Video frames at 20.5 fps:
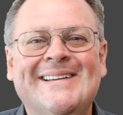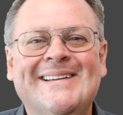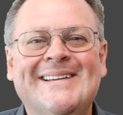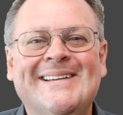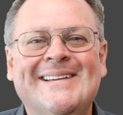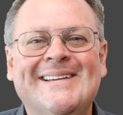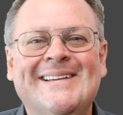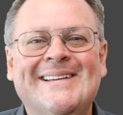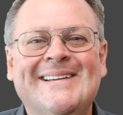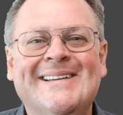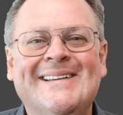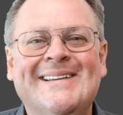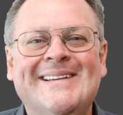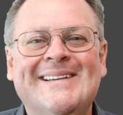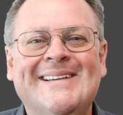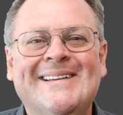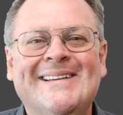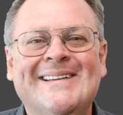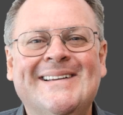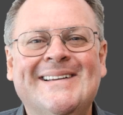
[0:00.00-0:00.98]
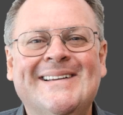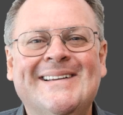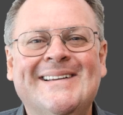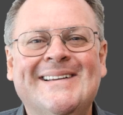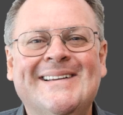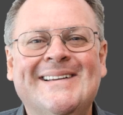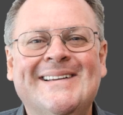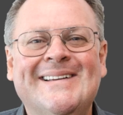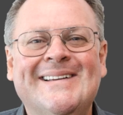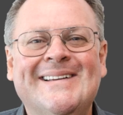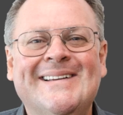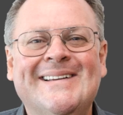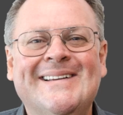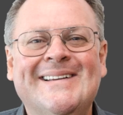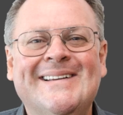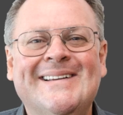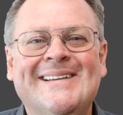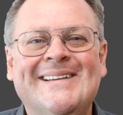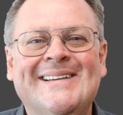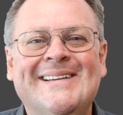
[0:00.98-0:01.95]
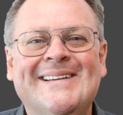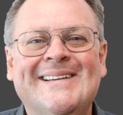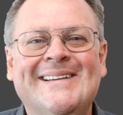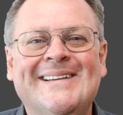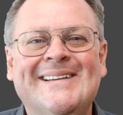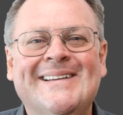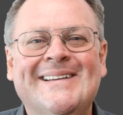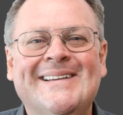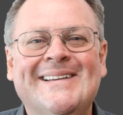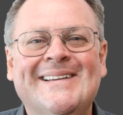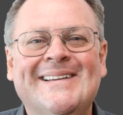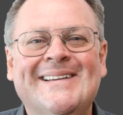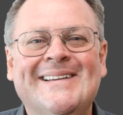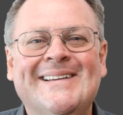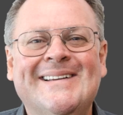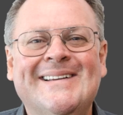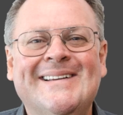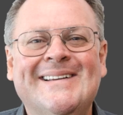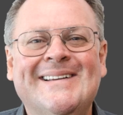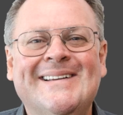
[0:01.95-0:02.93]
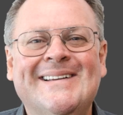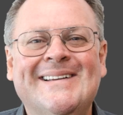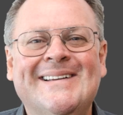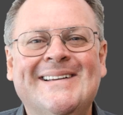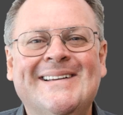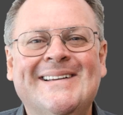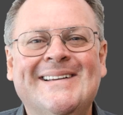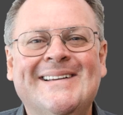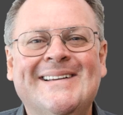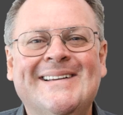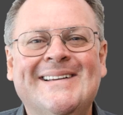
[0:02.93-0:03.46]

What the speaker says: This is a still picture; no speech is visible.